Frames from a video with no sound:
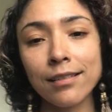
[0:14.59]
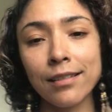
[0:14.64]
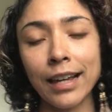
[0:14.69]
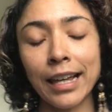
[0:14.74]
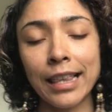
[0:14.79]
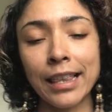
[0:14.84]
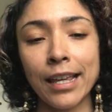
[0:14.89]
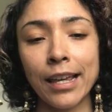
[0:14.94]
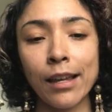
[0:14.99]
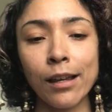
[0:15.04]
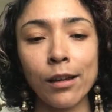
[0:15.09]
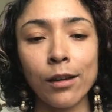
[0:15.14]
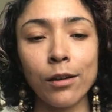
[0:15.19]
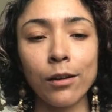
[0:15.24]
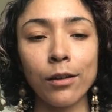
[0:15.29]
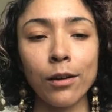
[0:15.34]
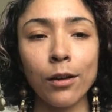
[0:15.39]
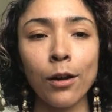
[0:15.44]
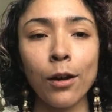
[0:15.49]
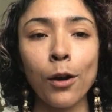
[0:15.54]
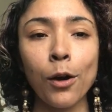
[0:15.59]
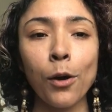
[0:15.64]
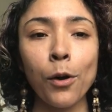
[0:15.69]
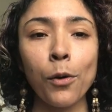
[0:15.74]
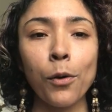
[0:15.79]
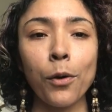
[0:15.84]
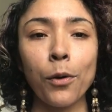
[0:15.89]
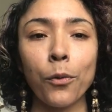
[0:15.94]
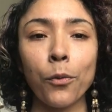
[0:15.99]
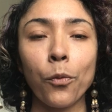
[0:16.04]
I think
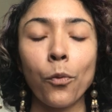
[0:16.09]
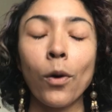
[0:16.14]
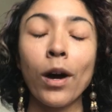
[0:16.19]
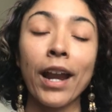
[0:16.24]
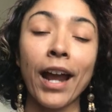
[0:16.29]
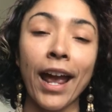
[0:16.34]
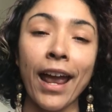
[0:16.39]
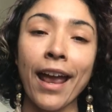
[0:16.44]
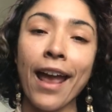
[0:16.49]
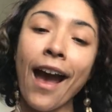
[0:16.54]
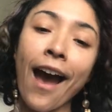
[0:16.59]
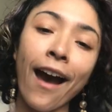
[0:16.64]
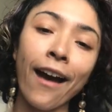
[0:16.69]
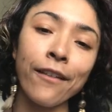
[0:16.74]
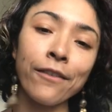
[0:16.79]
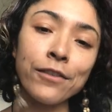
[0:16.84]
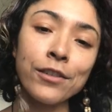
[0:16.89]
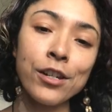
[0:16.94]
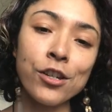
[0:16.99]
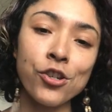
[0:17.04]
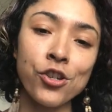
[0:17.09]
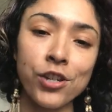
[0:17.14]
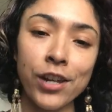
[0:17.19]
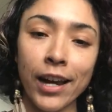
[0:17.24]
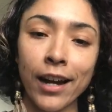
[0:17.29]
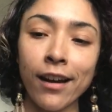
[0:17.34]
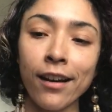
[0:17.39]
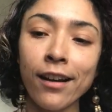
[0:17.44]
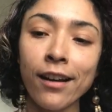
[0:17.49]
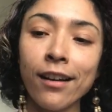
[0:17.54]
what I have to
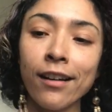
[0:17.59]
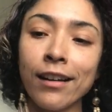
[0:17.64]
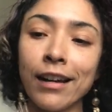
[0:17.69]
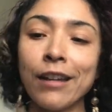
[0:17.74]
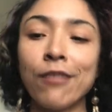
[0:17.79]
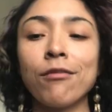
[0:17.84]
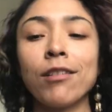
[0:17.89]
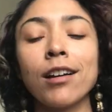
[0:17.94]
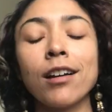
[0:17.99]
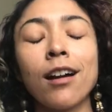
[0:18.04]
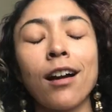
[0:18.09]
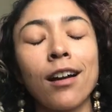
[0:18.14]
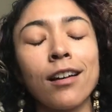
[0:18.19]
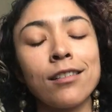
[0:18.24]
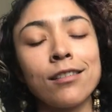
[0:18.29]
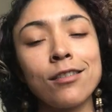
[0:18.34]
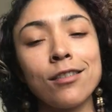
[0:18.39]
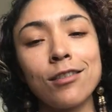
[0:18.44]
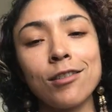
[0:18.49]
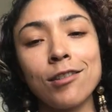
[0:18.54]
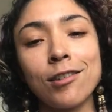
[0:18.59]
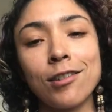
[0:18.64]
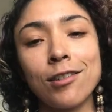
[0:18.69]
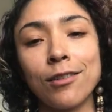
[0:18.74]
share in regards